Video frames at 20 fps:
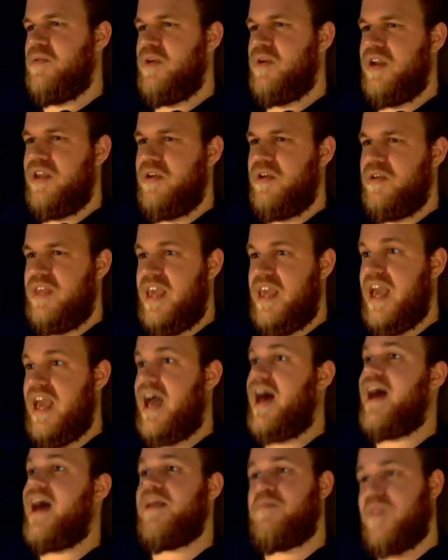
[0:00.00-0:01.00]
What do you...
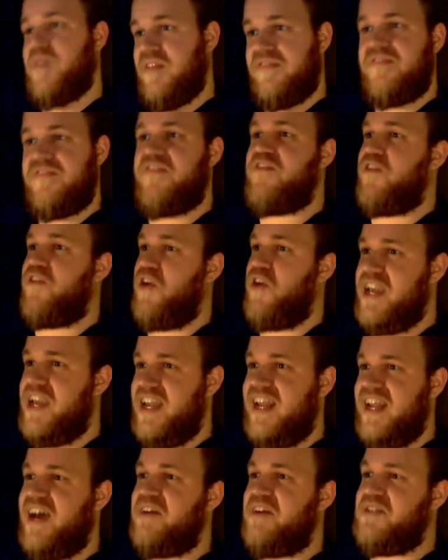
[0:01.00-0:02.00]
Yeah, I'd be
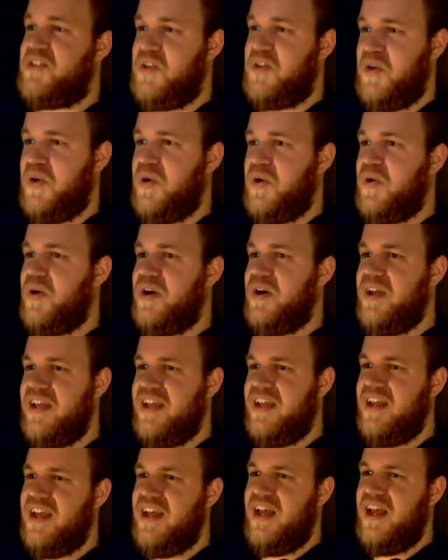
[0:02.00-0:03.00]
freaking out, too.
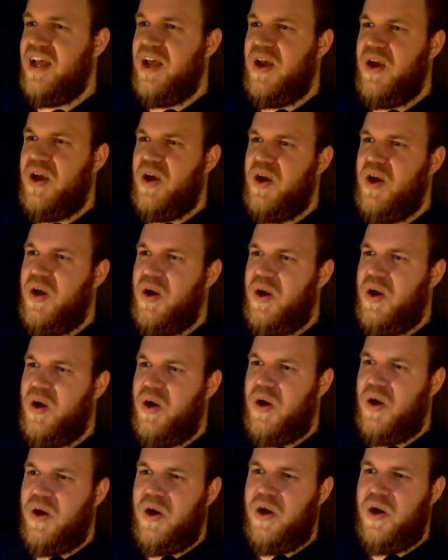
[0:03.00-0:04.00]

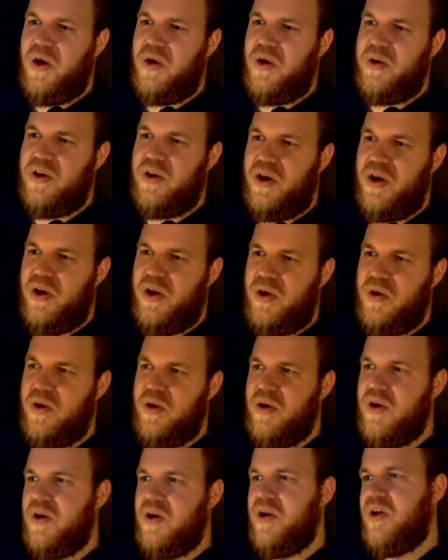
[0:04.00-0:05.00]
Oh,
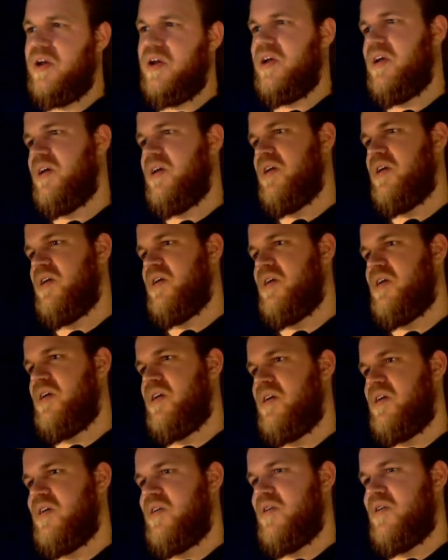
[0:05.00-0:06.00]
no.
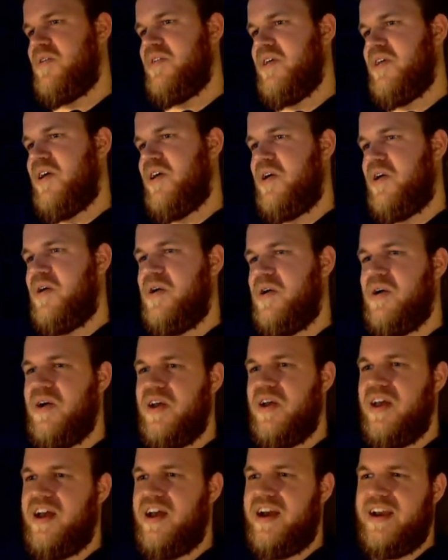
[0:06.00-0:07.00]
Oh, no.
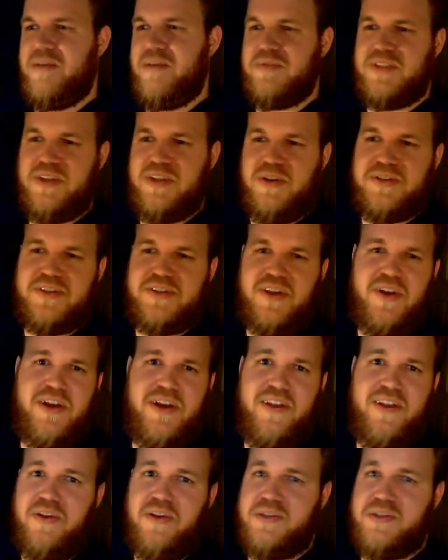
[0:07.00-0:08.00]
I am so
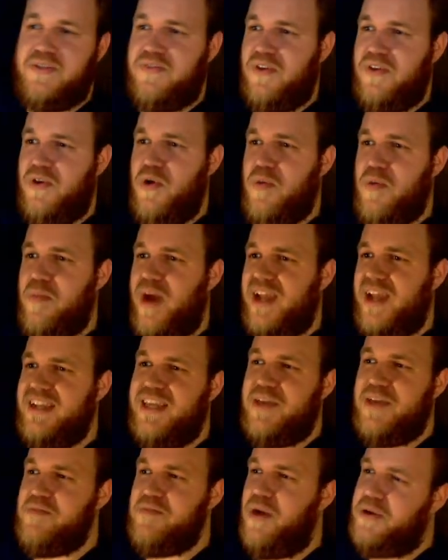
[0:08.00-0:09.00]
sorry to those of you who
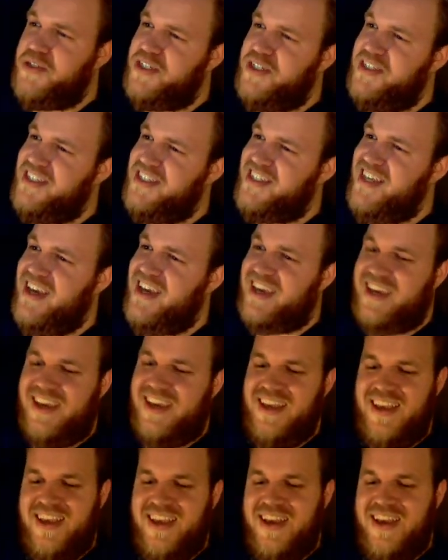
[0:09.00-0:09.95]
might get motion sick.